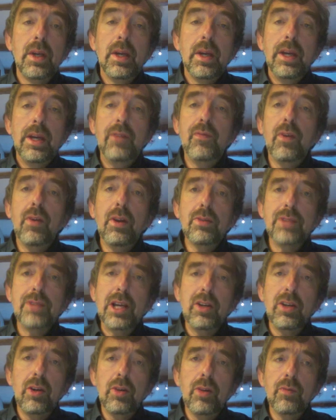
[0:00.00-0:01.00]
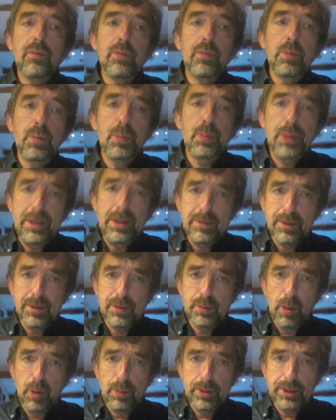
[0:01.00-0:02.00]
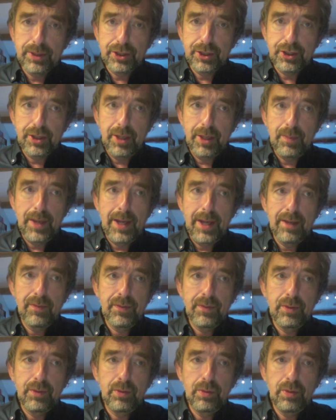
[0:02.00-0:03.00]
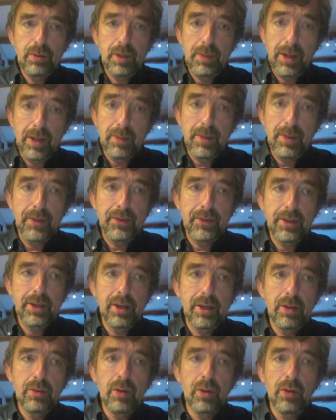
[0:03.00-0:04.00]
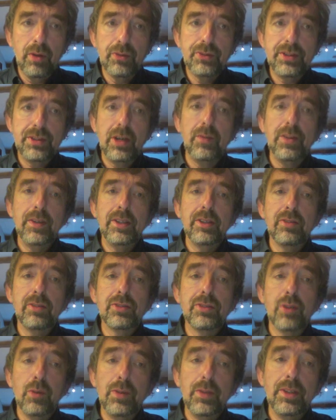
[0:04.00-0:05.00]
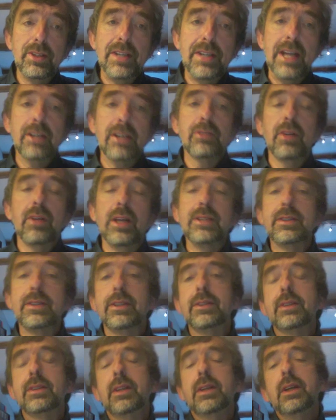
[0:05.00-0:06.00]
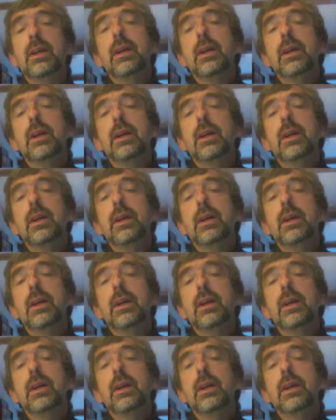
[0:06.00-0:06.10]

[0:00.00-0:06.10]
It follows on from a previous proposition I made about a month ago on solving the debt crisis.